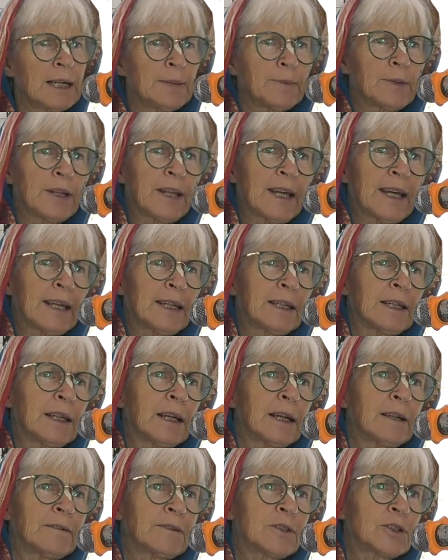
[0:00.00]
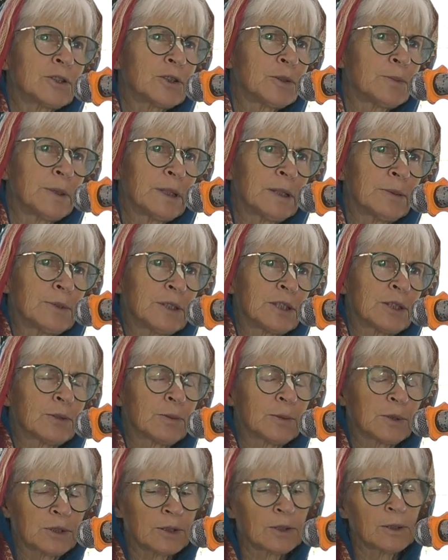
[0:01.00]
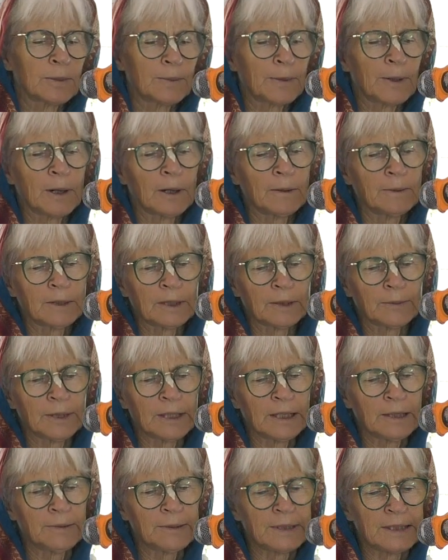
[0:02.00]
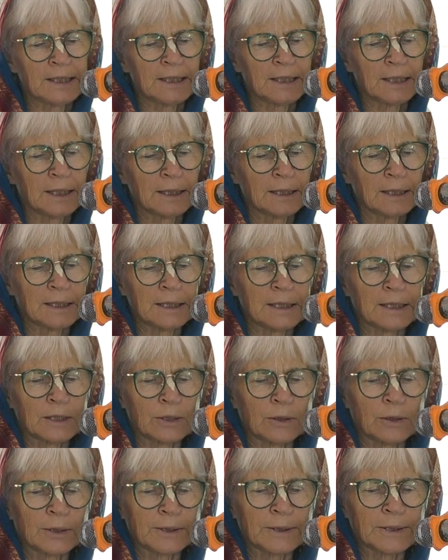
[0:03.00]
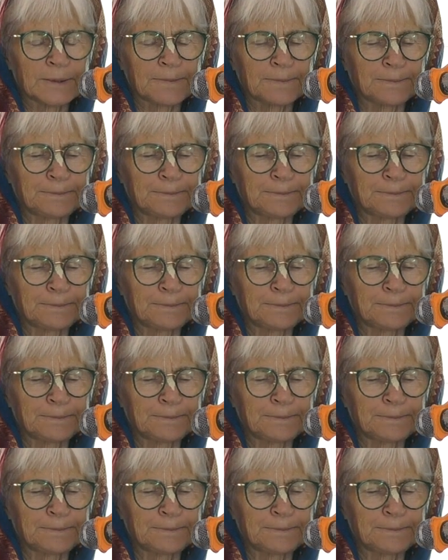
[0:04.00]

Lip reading: but they loved to be with Srila Prabhupada when he was singing his songs.